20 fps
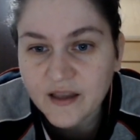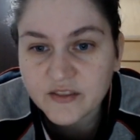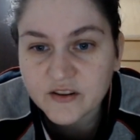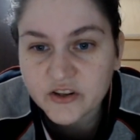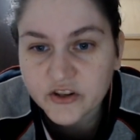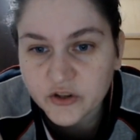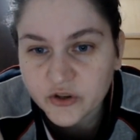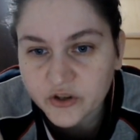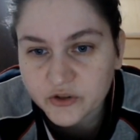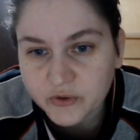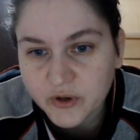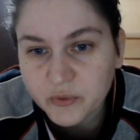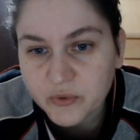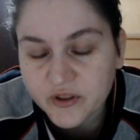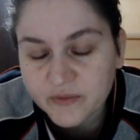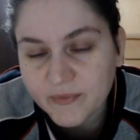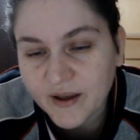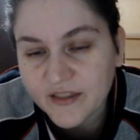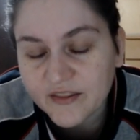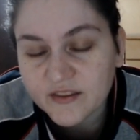you agree with
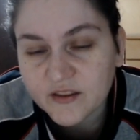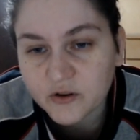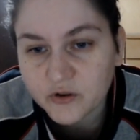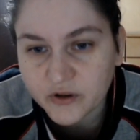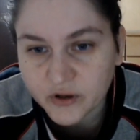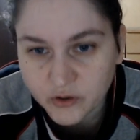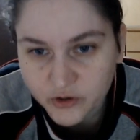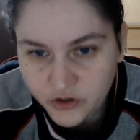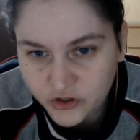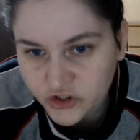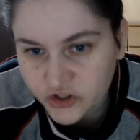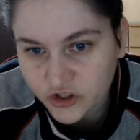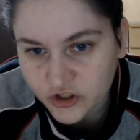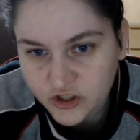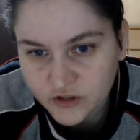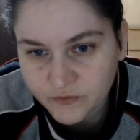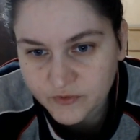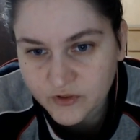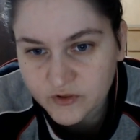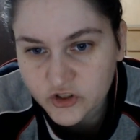my theory or you shut
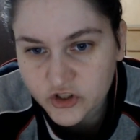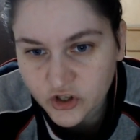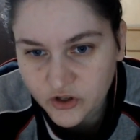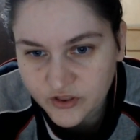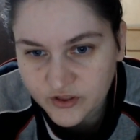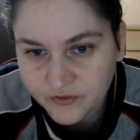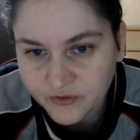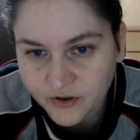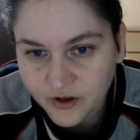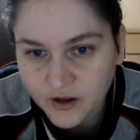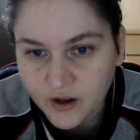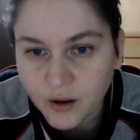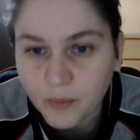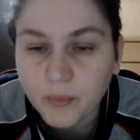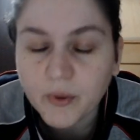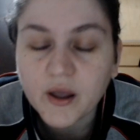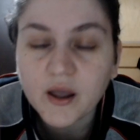the fuck up.